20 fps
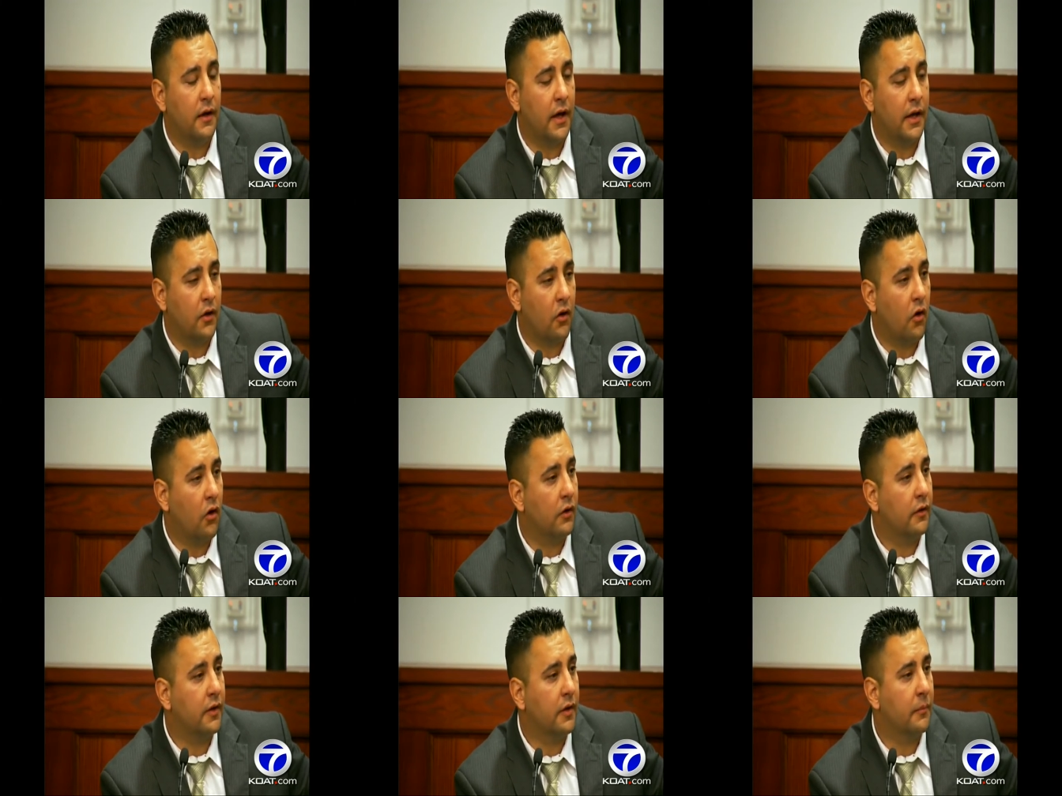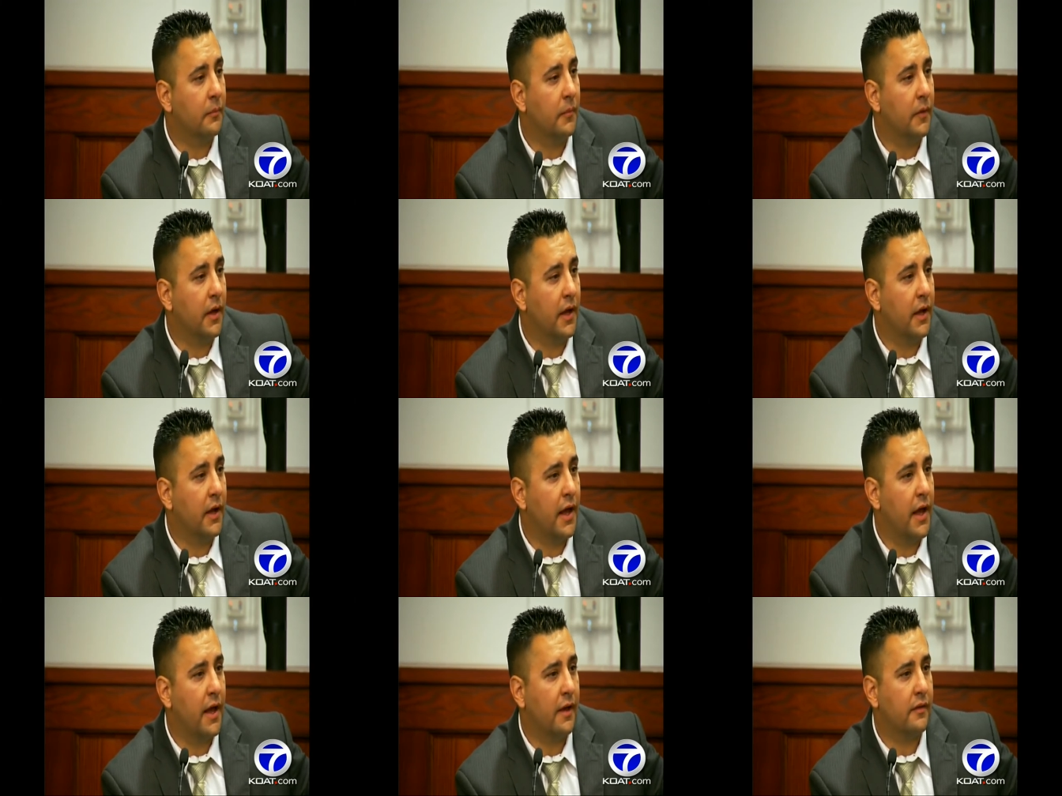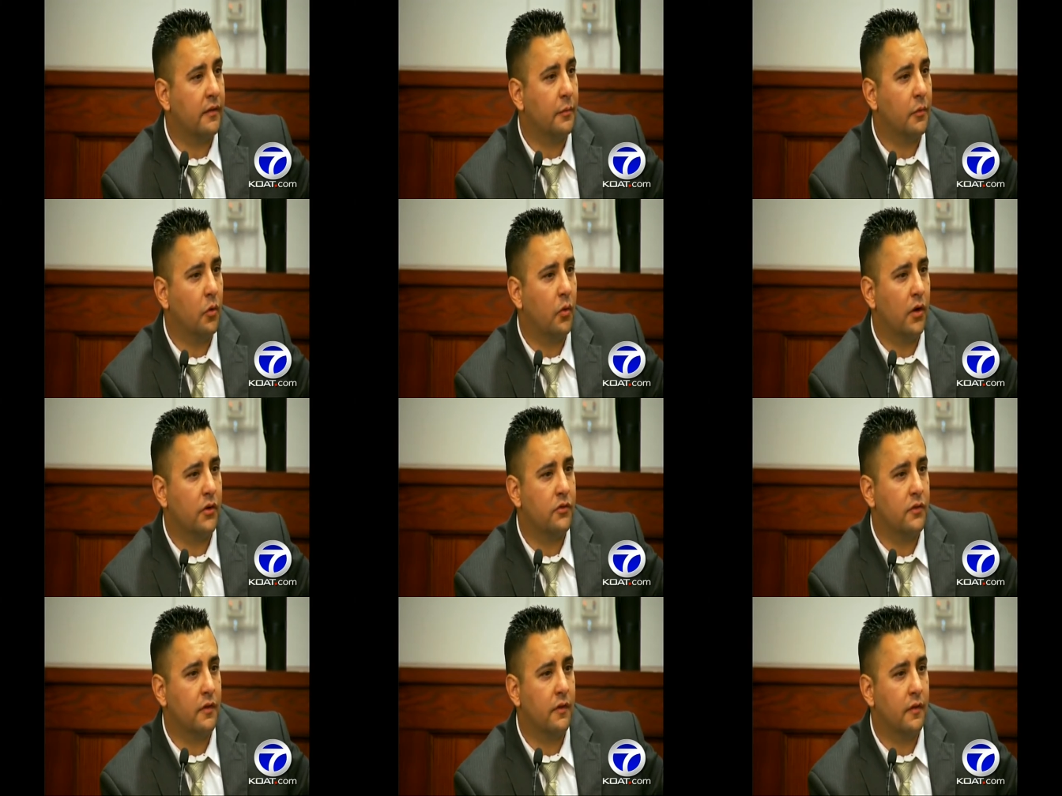I called him and I asked him
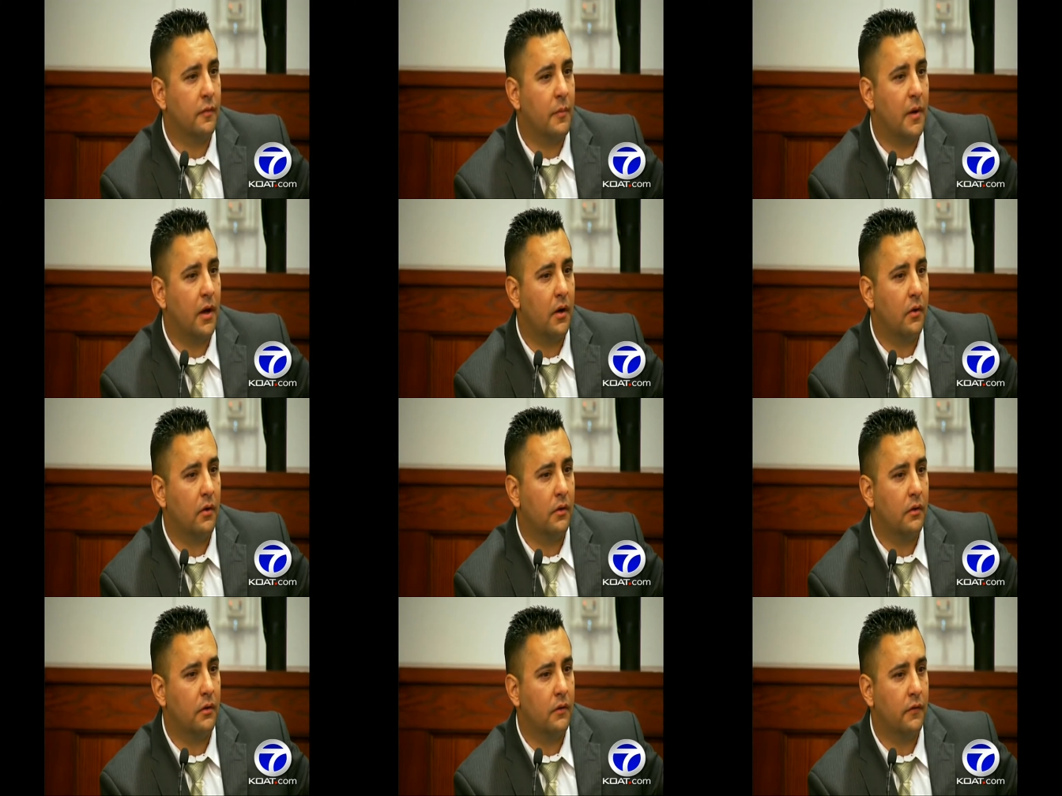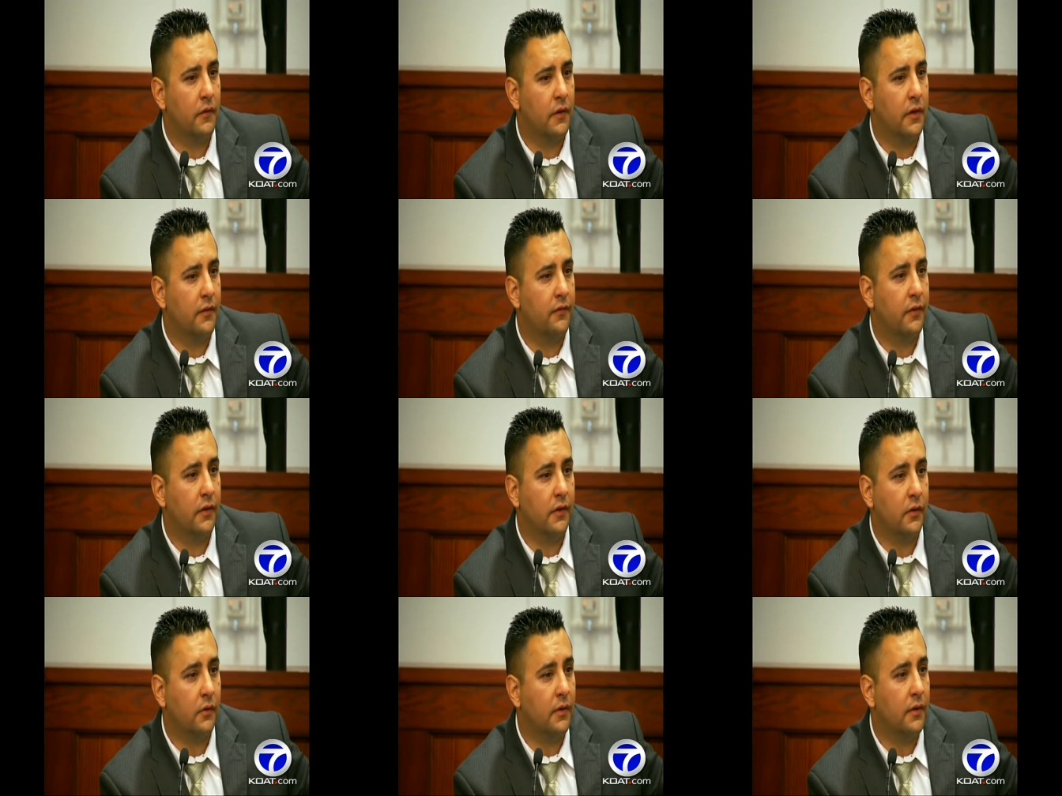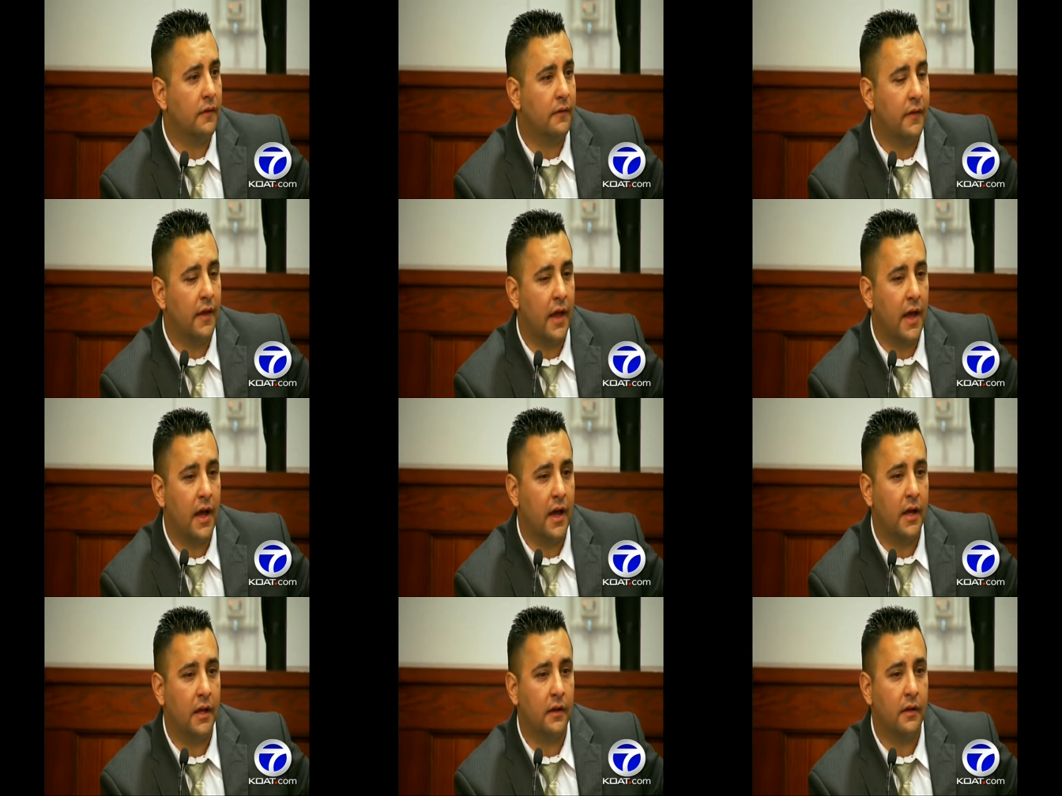questions about the different units they
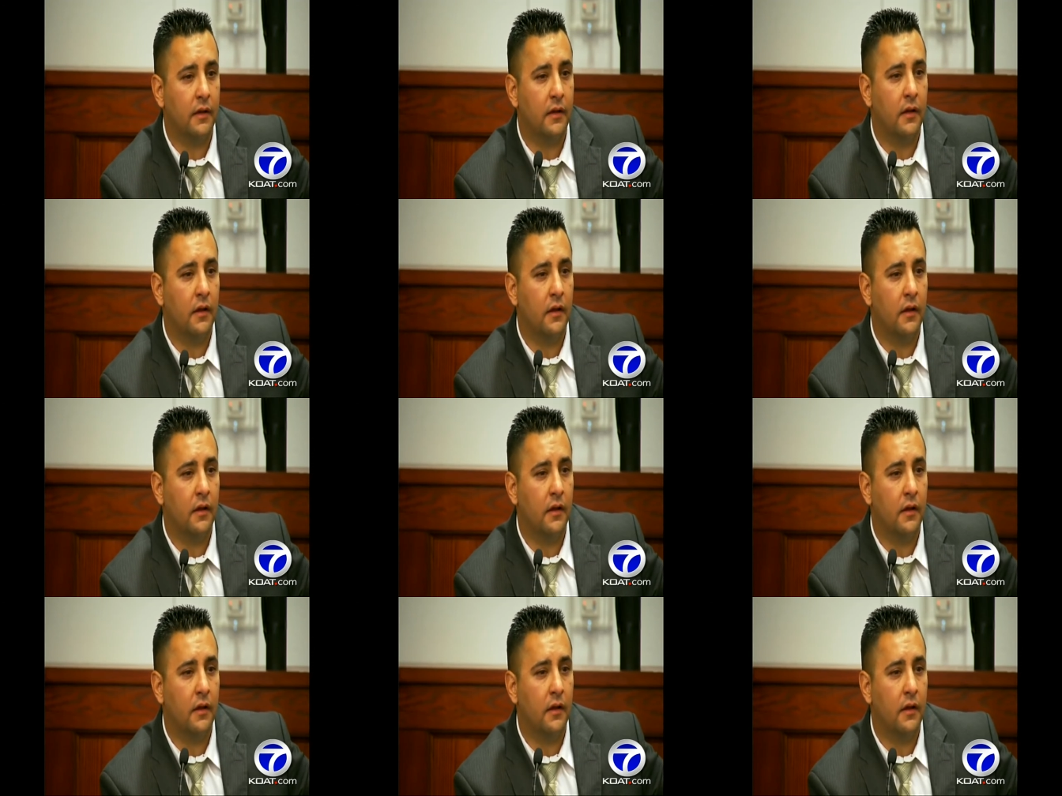had,